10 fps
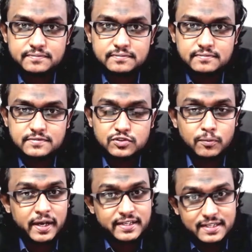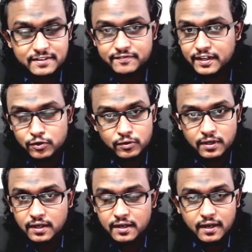So my dear fellow
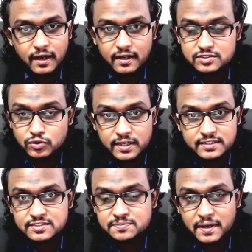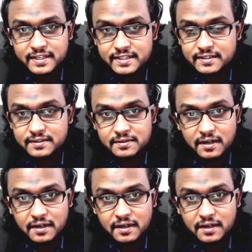students, my dear